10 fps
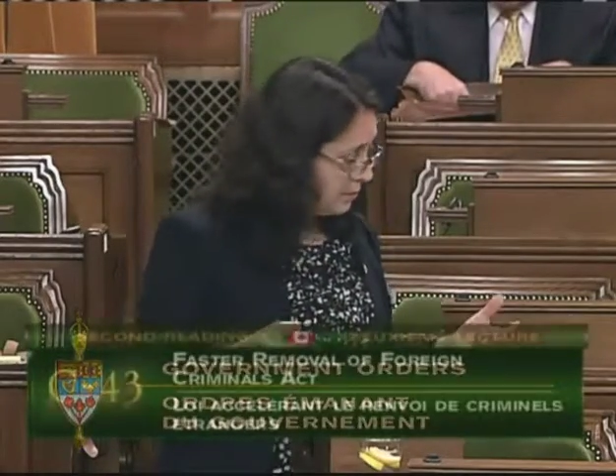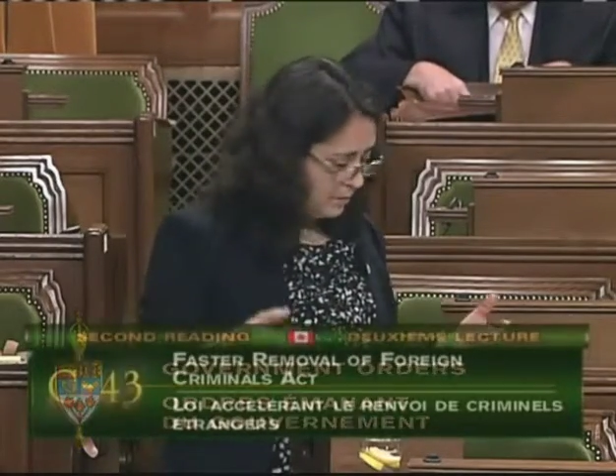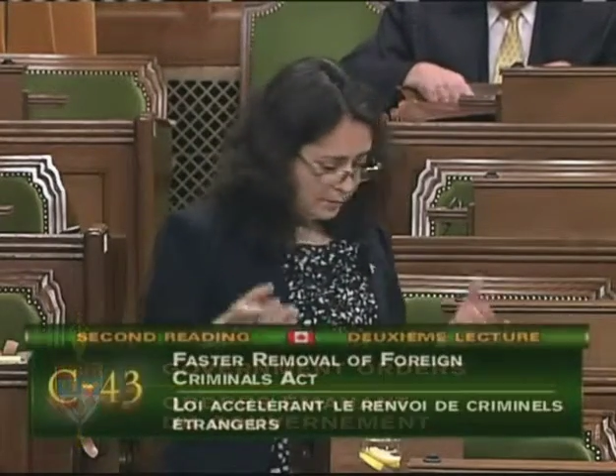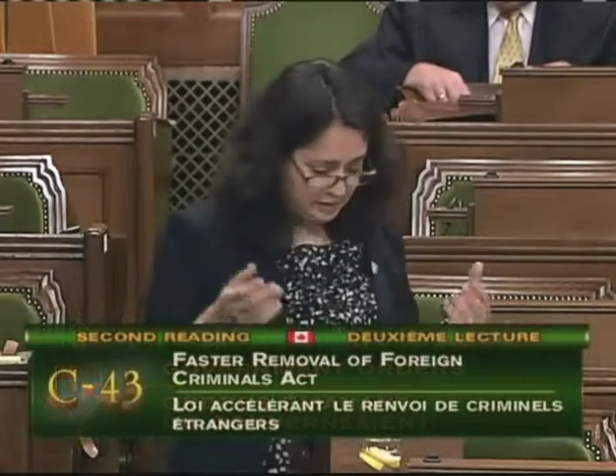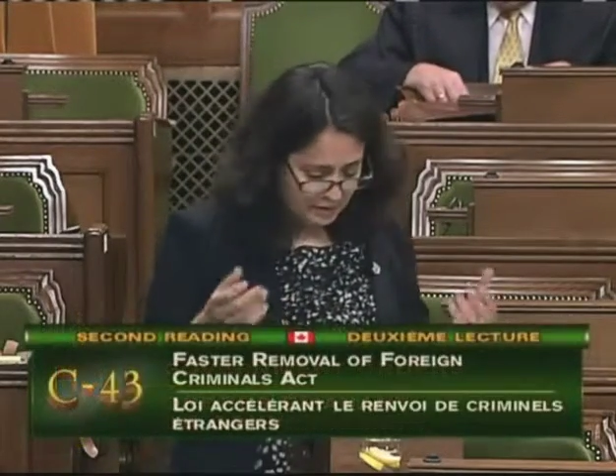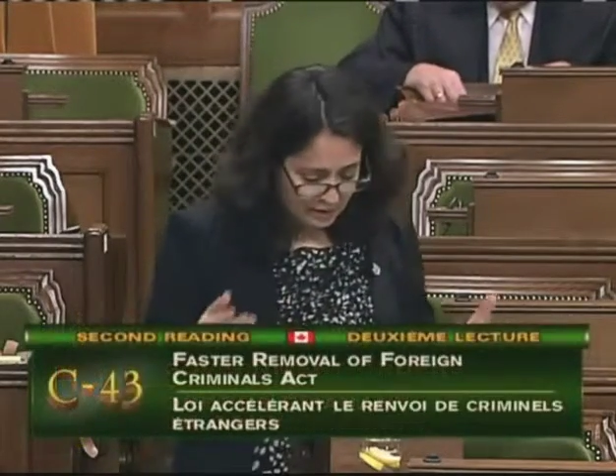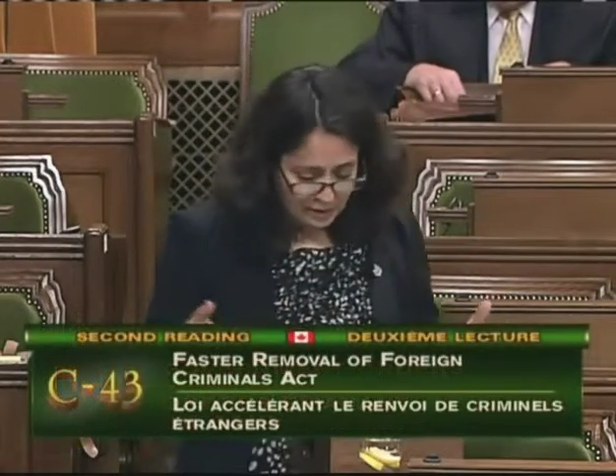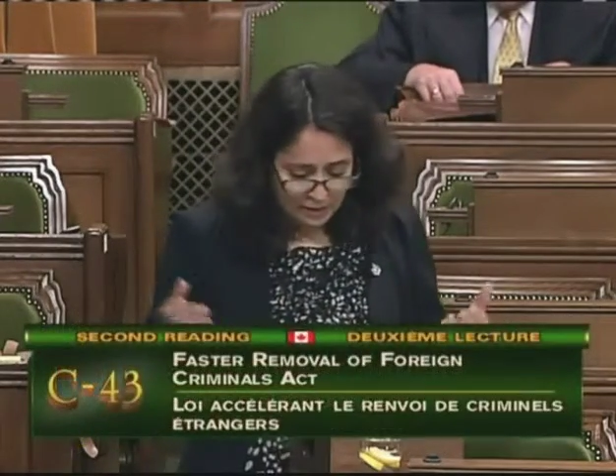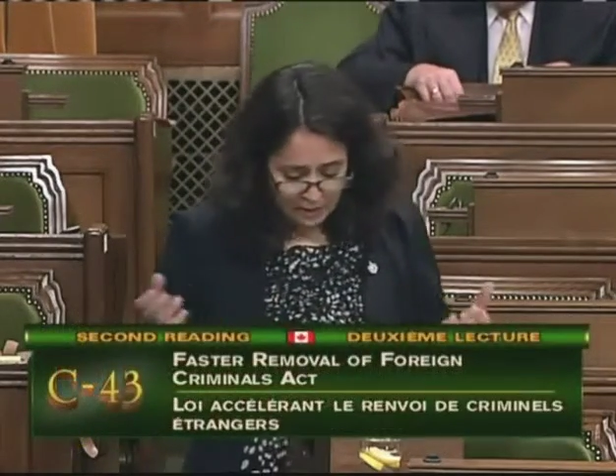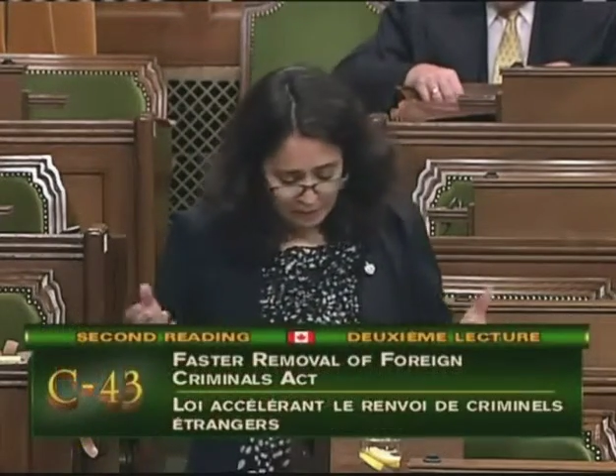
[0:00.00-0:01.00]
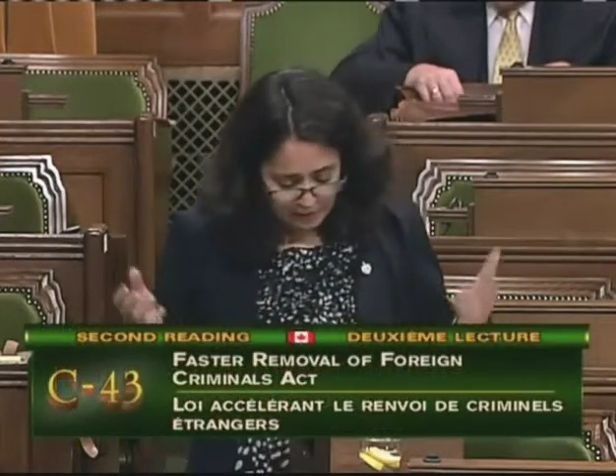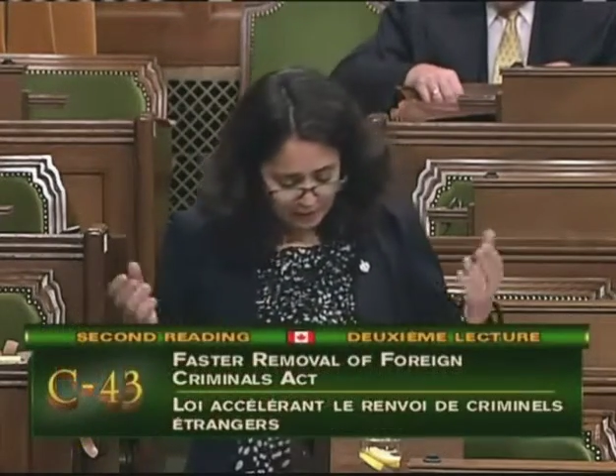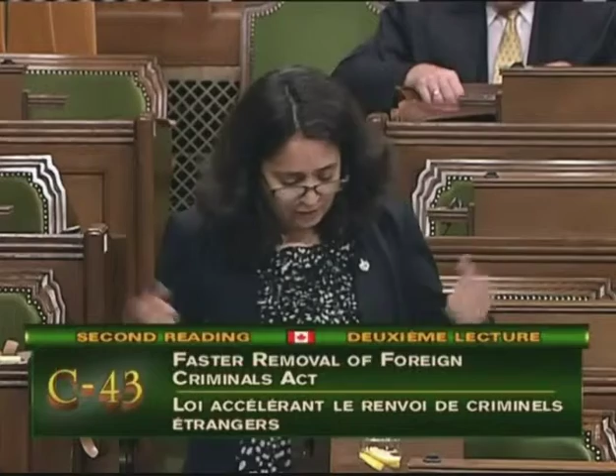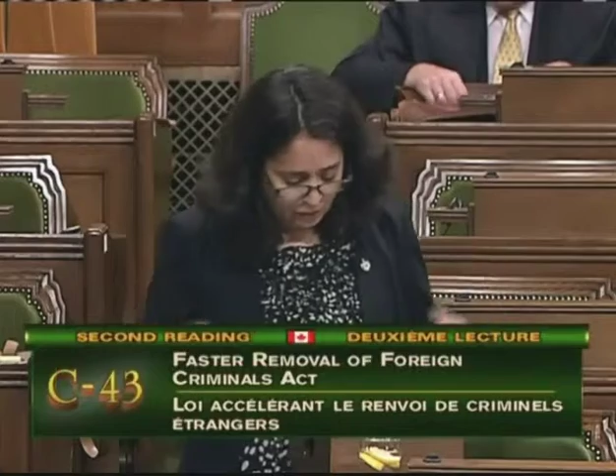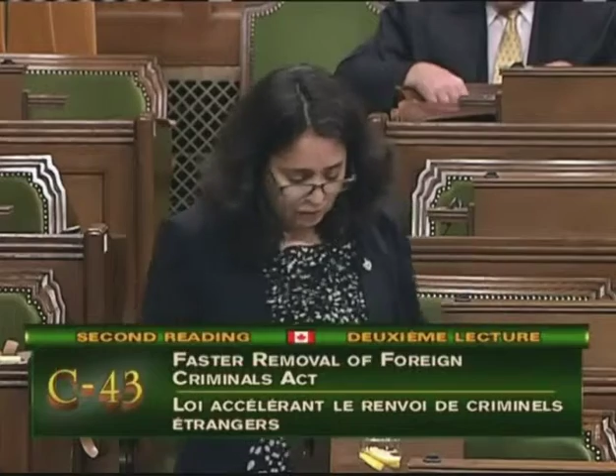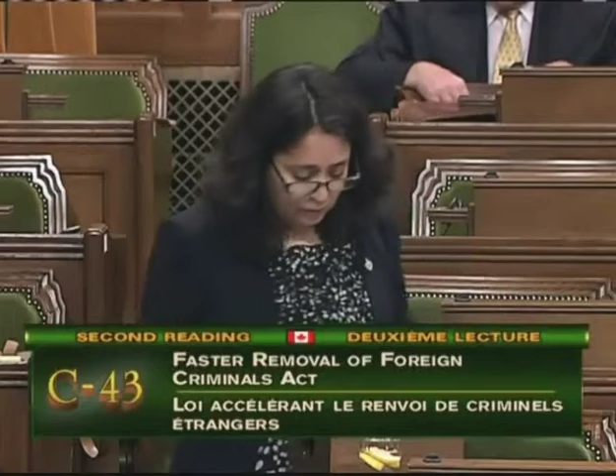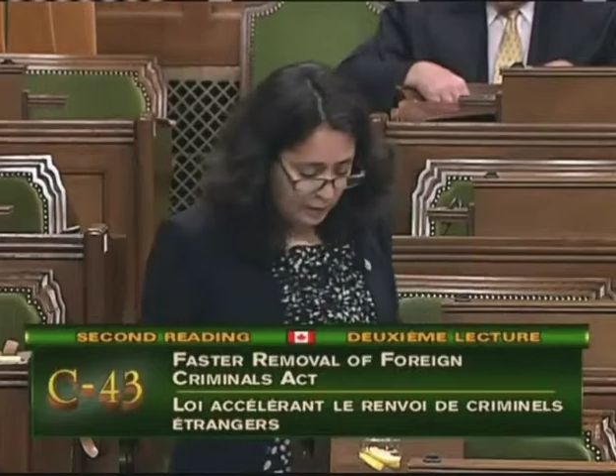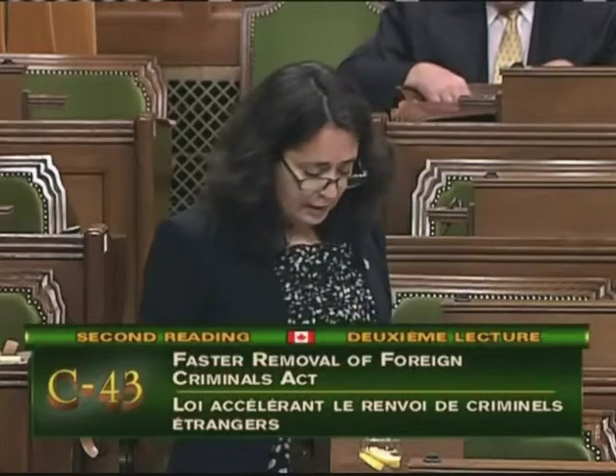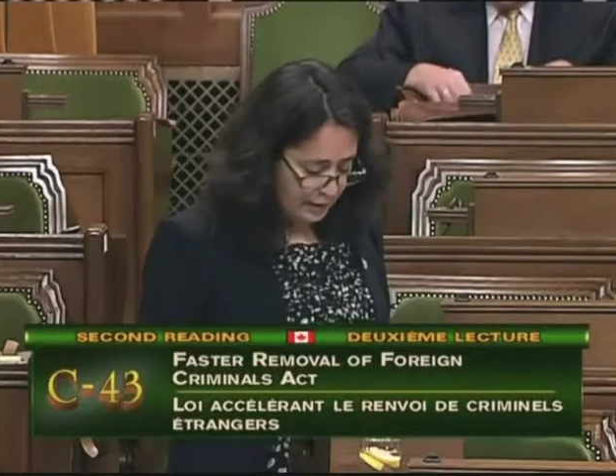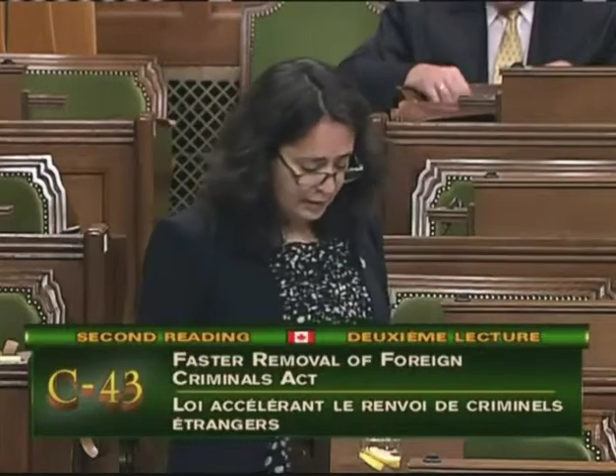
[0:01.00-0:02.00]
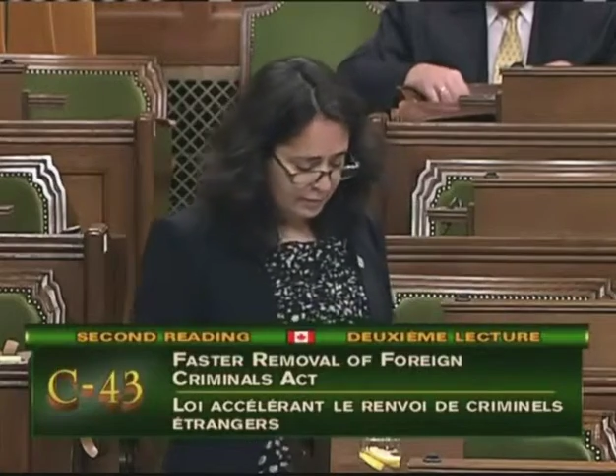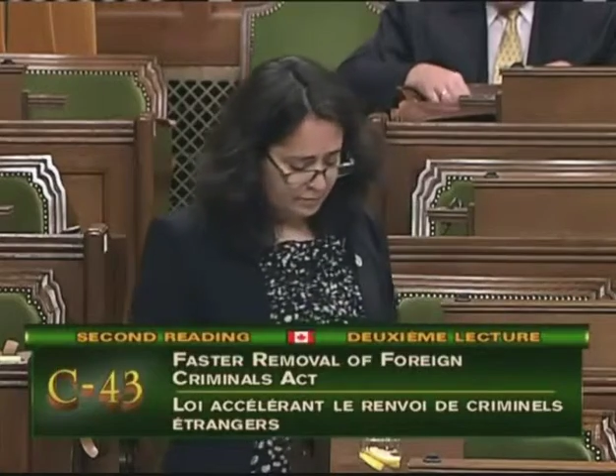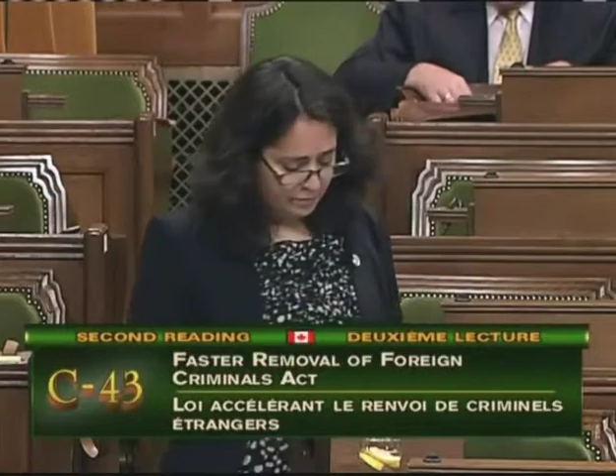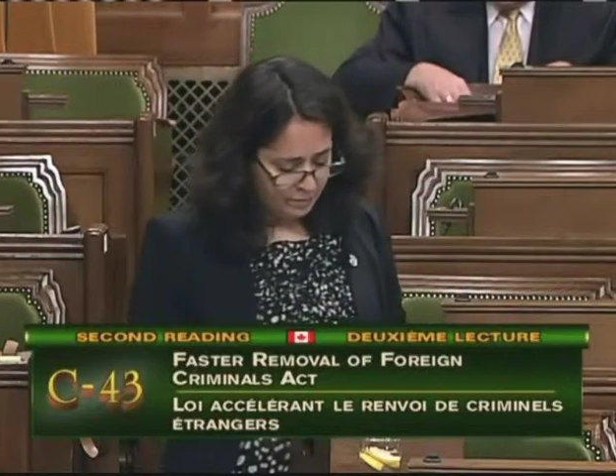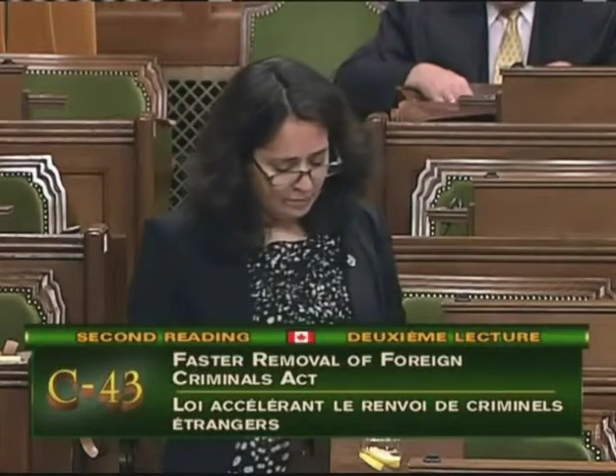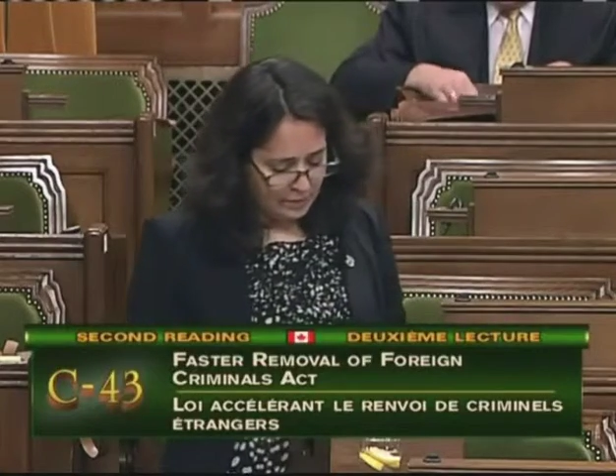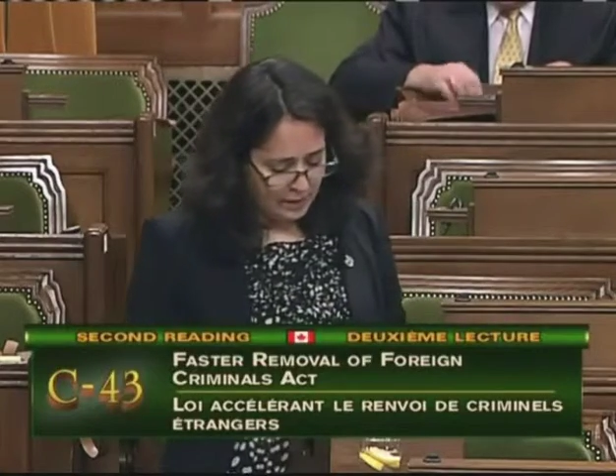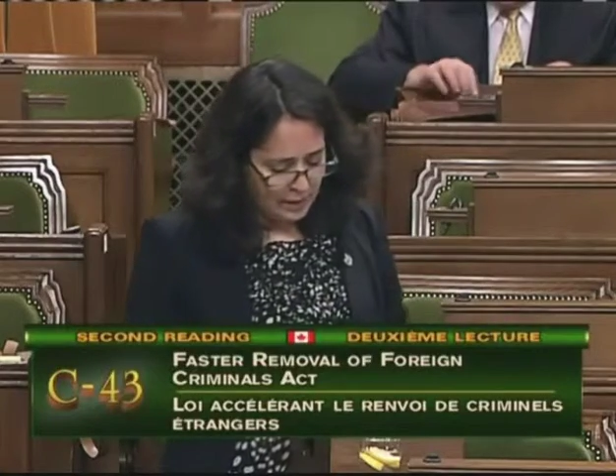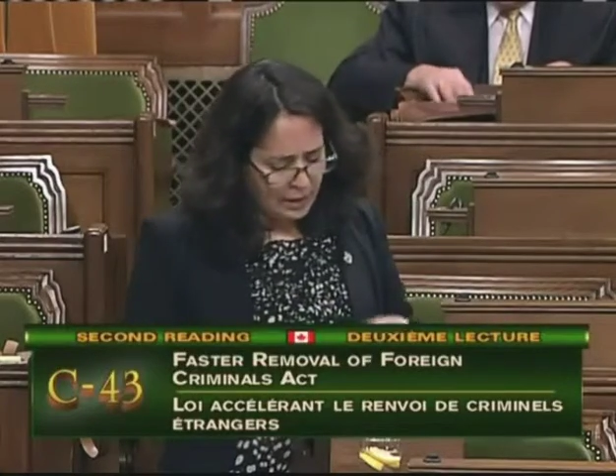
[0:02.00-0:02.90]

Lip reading: So there are 6